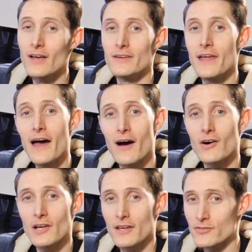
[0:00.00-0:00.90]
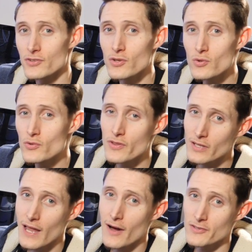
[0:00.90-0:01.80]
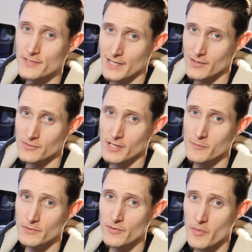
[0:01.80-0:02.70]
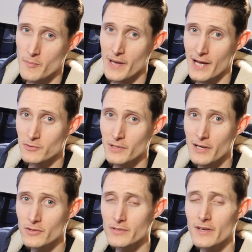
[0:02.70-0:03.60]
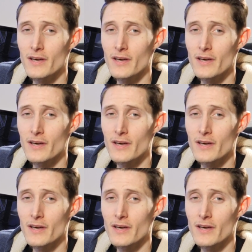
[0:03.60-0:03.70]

Now, excuse the loud sounds coming from the background.